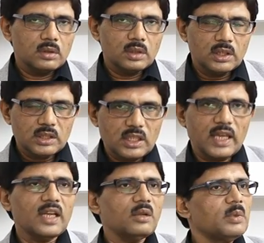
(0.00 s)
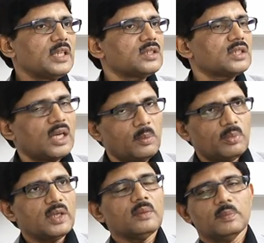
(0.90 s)
Israel based
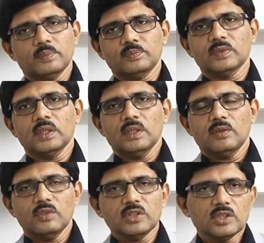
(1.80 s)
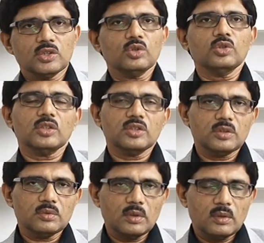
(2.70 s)
company which has got its